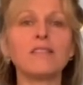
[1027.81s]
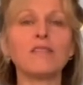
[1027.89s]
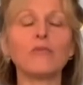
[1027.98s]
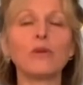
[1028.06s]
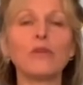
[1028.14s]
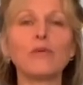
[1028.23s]

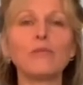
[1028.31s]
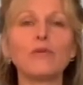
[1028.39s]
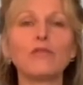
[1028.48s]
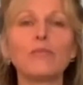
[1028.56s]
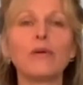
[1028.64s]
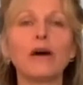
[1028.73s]
is one of the
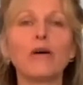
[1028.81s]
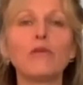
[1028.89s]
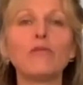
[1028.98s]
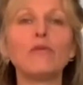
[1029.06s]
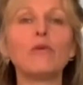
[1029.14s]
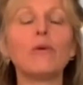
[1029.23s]
most
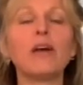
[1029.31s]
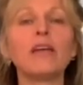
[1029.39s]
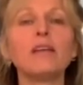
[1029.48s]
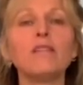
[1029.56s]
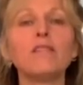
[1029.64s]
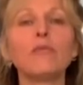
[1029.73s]
powerful
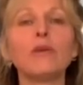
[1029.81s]
ways